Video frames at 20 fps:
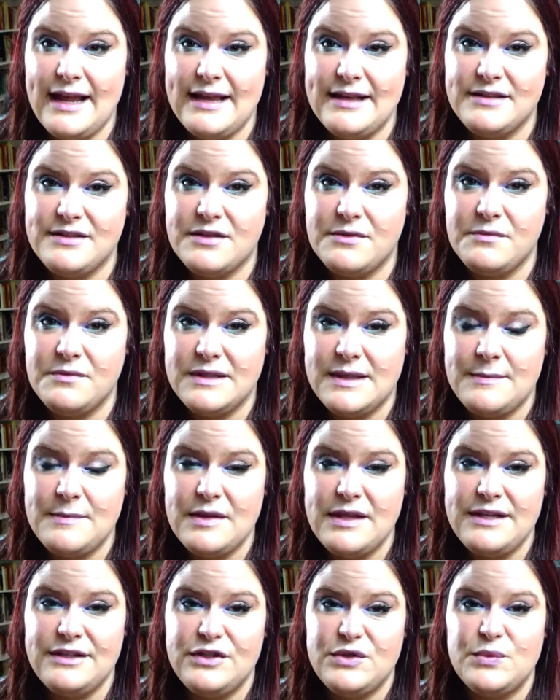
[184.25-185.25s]
is
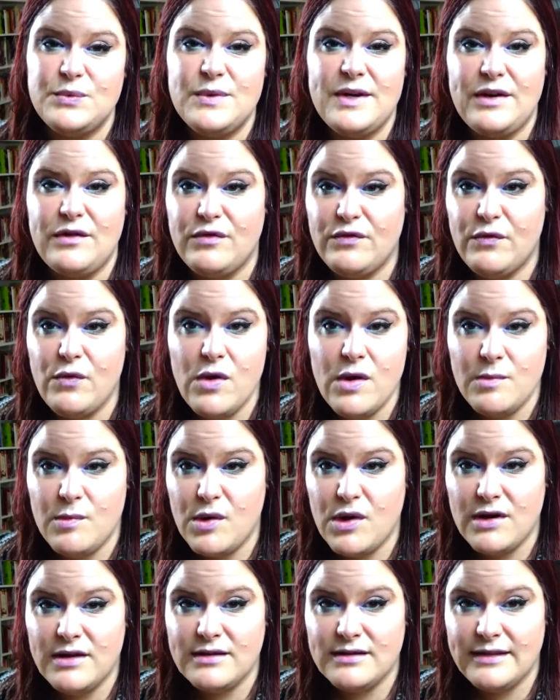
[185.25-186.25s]
simply to read four
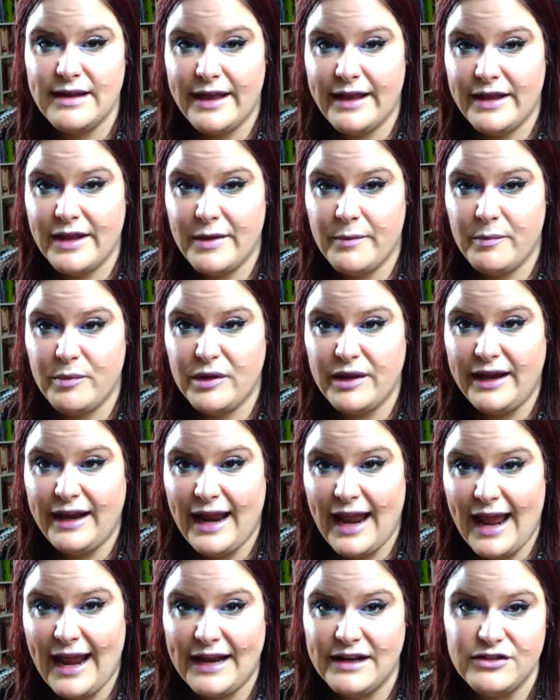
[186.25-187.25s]
books and
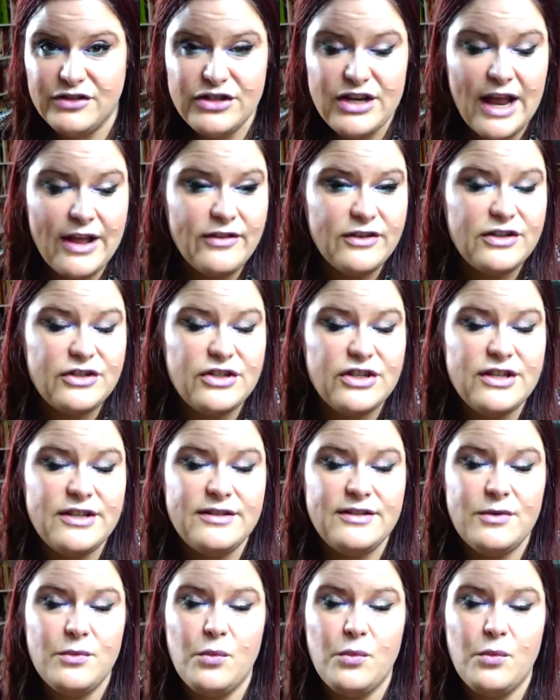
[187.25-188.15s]
complete eight challenges,